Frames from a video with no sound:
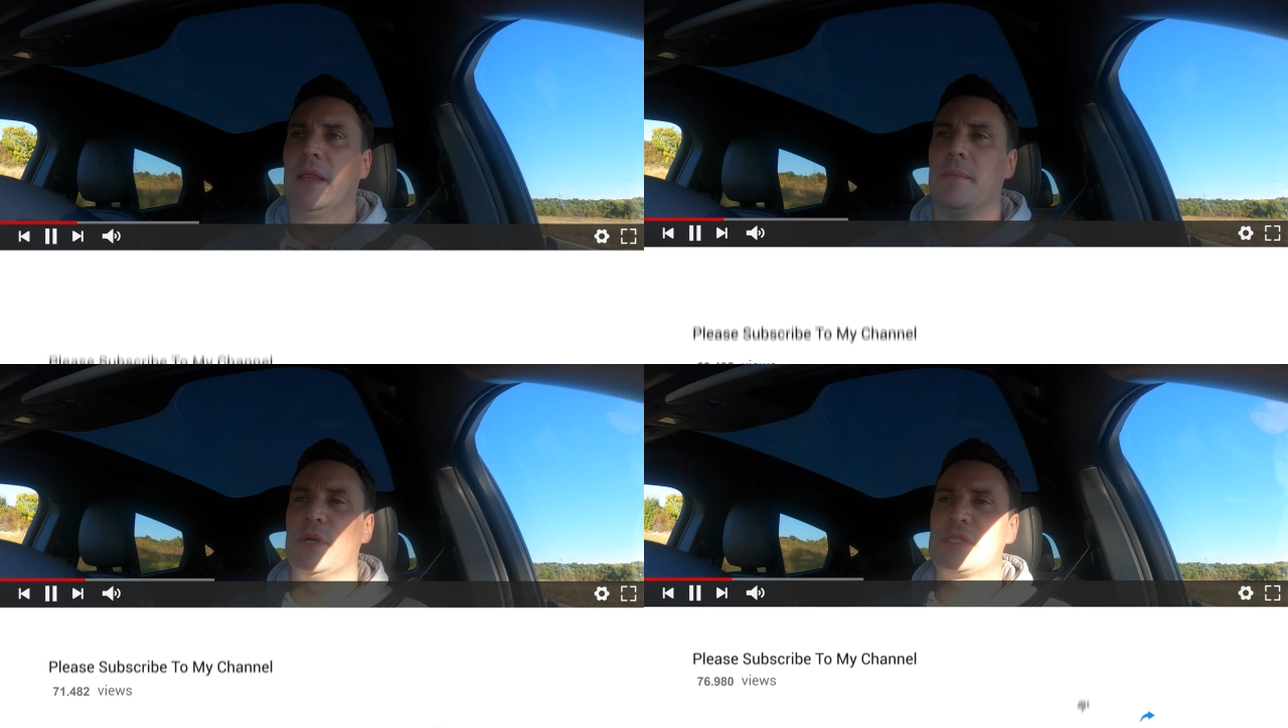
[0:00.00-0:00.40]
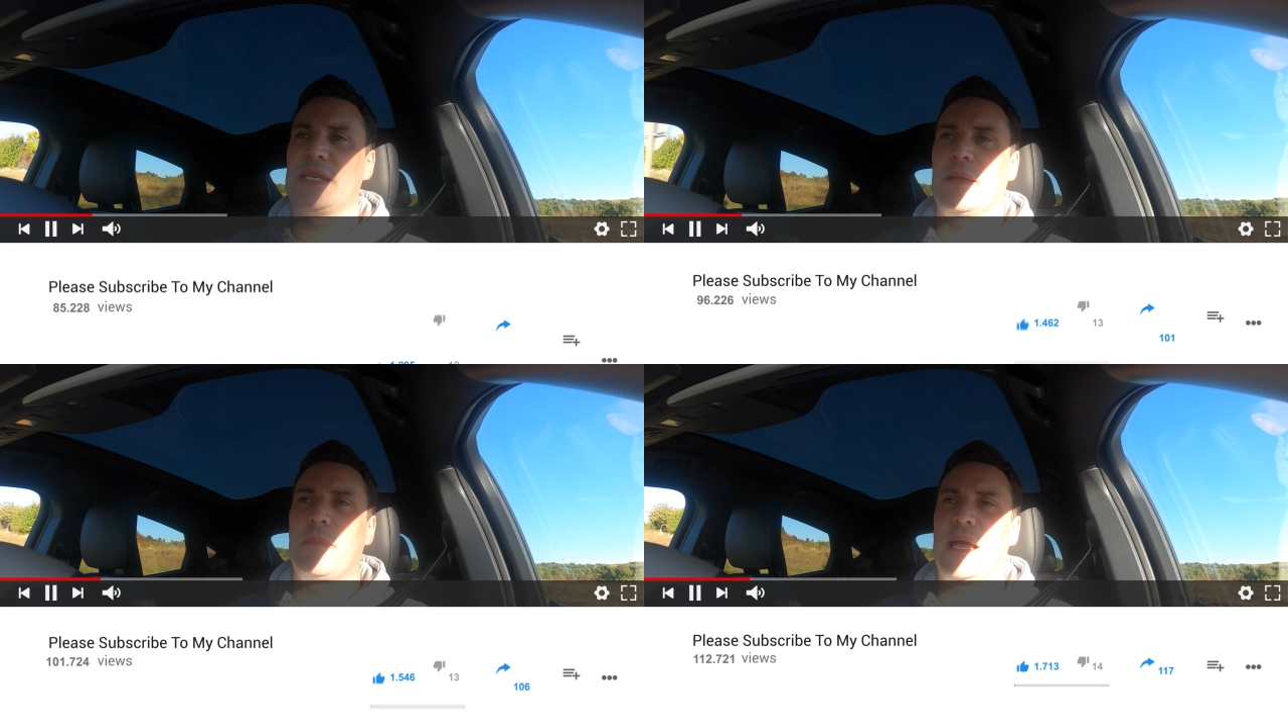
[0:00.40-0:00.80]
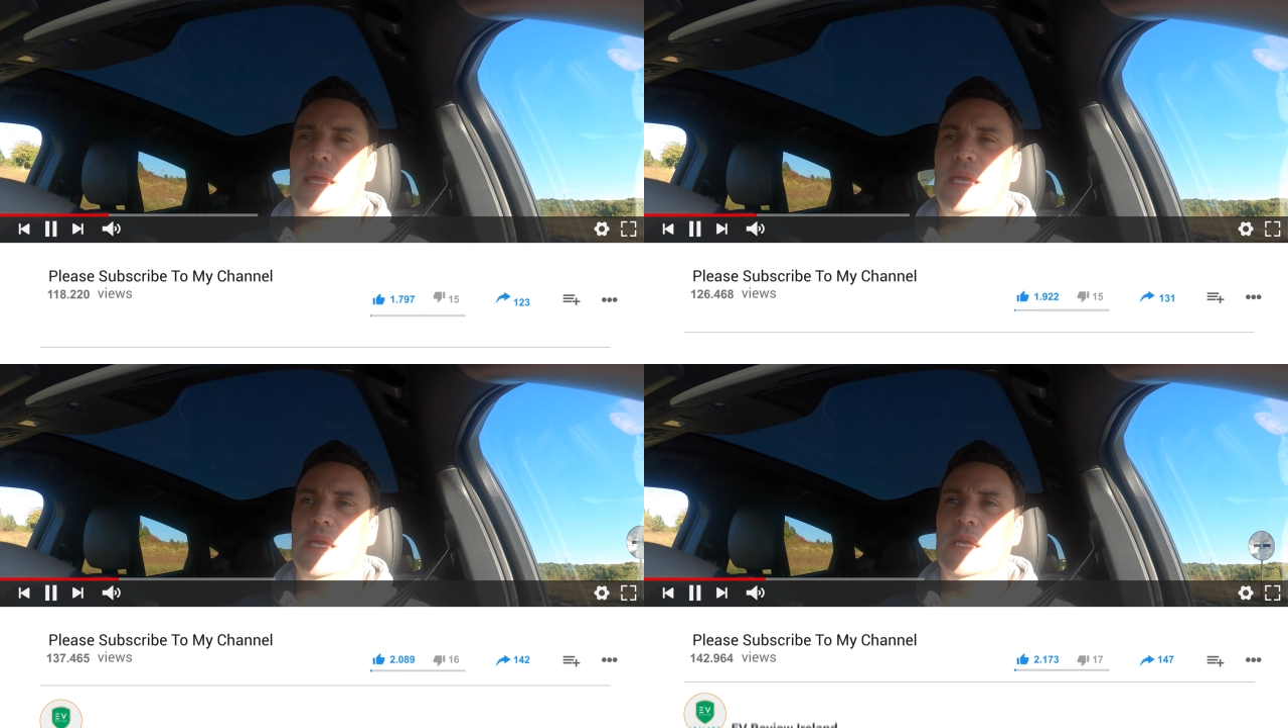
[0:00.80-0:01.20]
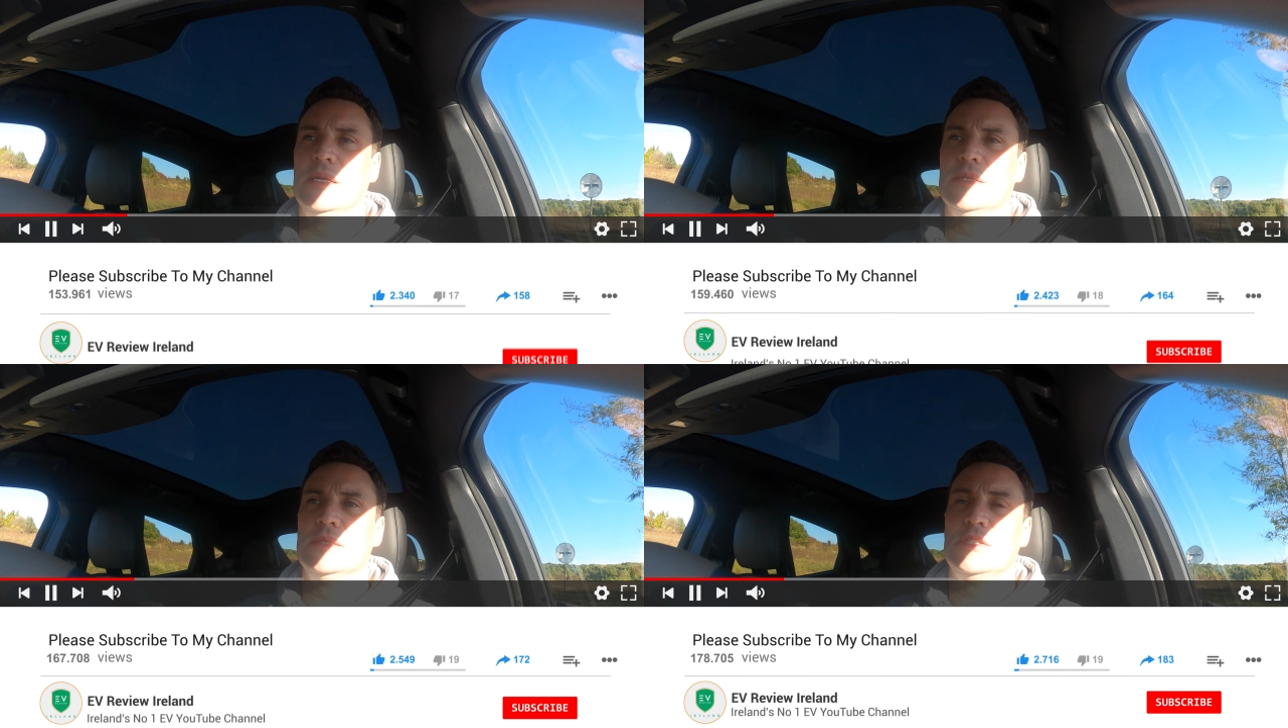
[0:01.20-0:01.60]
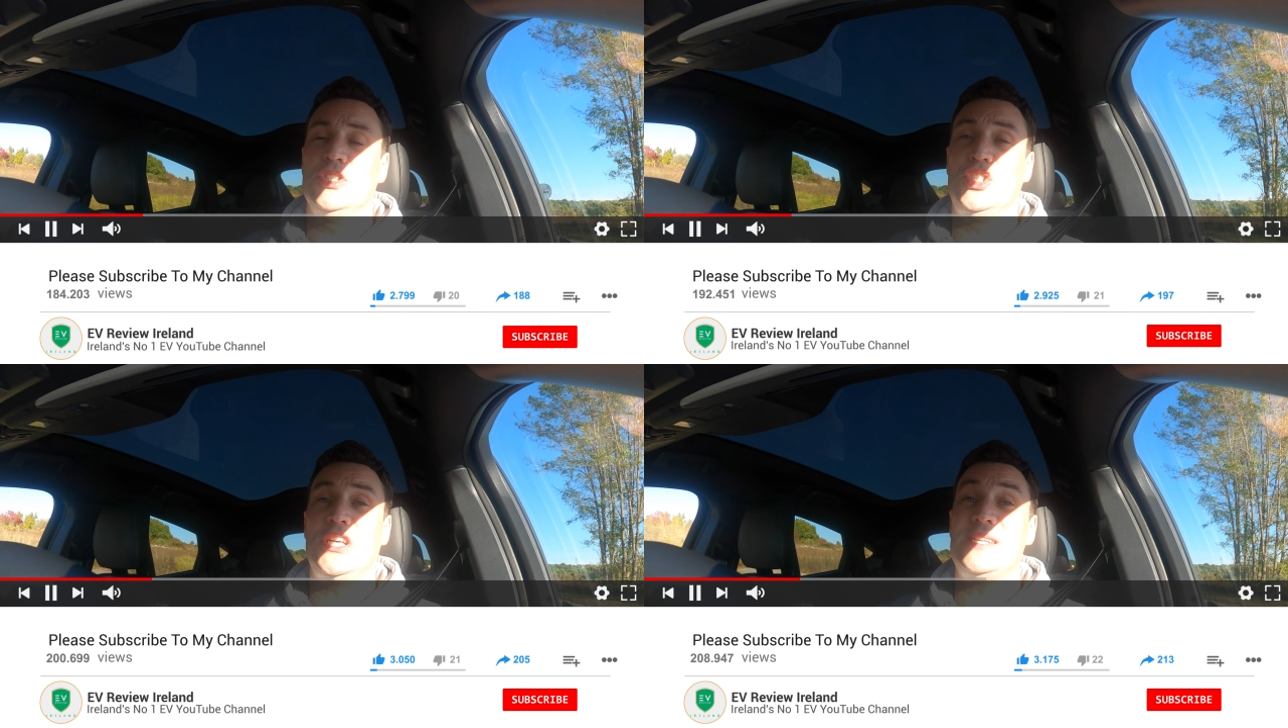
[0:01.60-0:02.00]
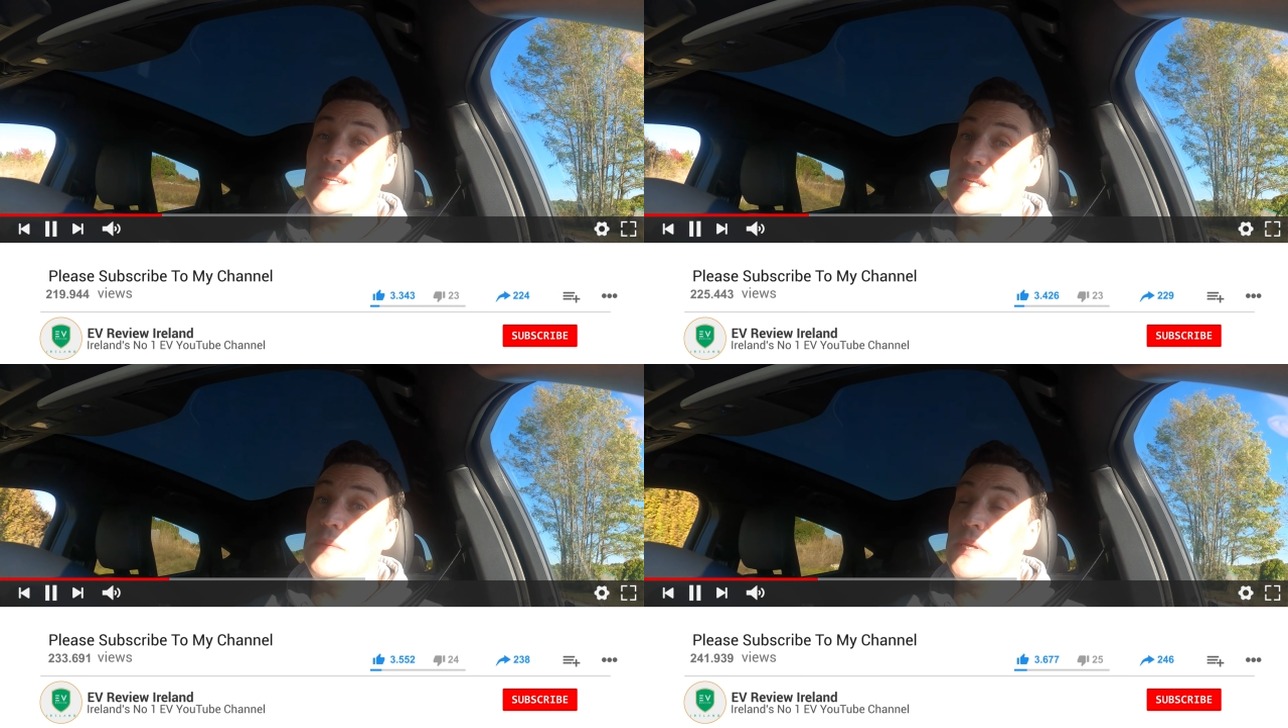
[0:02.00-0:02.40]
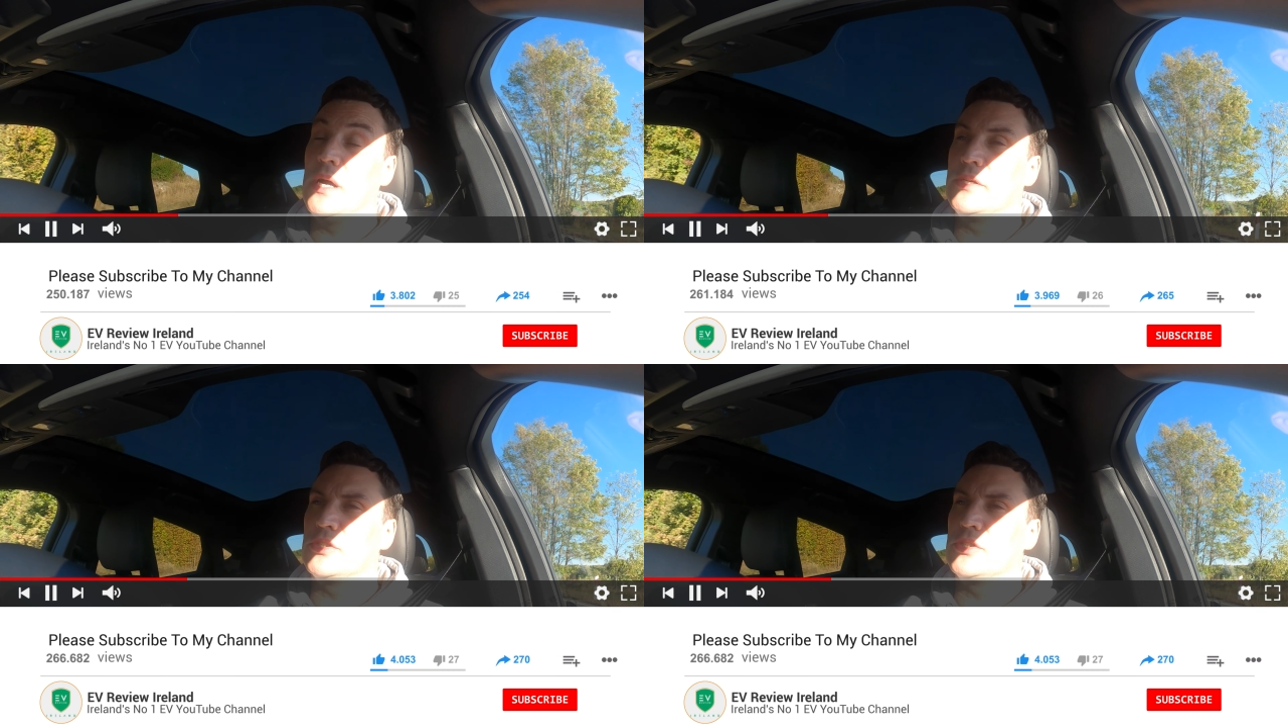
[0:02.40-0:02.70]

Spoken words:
the Mustang Mach-E GT be on your